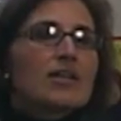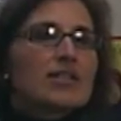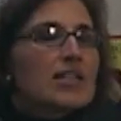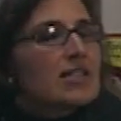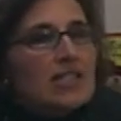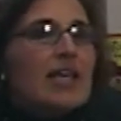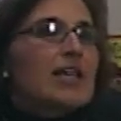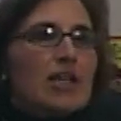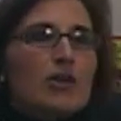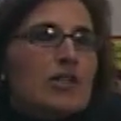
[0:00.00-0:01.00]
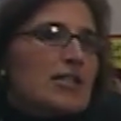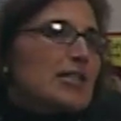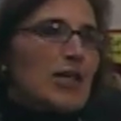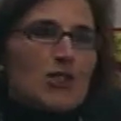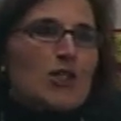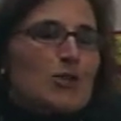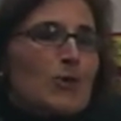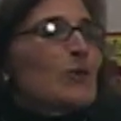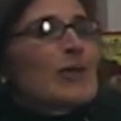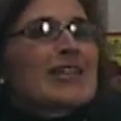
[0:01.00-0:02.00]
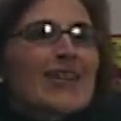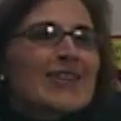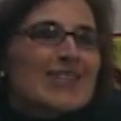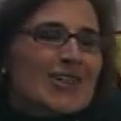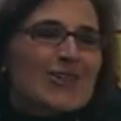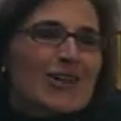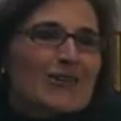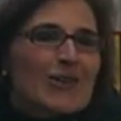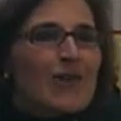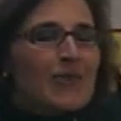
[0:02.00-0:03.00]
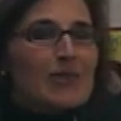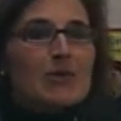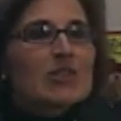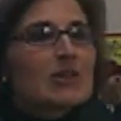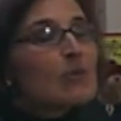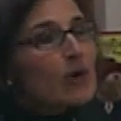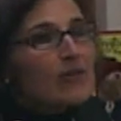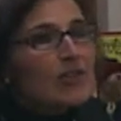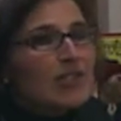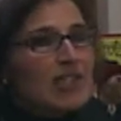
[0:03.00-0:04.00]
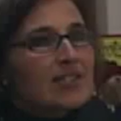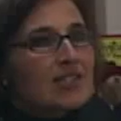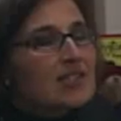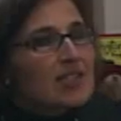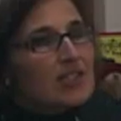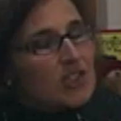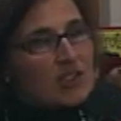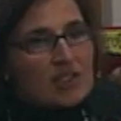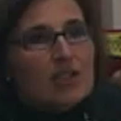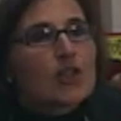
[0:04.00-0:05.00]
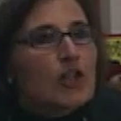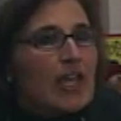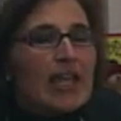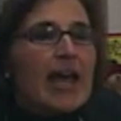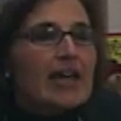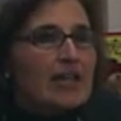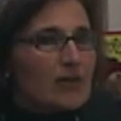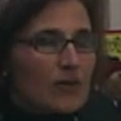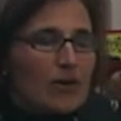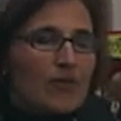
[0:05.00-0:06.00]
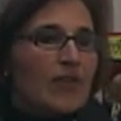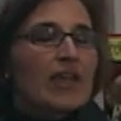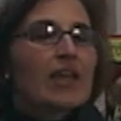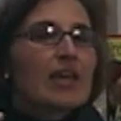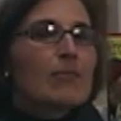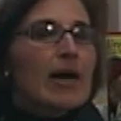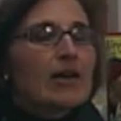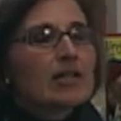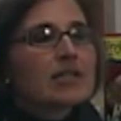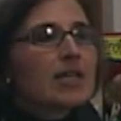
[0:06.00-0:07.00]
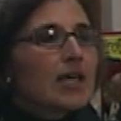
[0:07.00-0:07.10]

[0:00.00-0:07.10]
See it, say it, hear it, touch it is what we tell the children. We want them using more of their senses than just looking at it or thinking about it.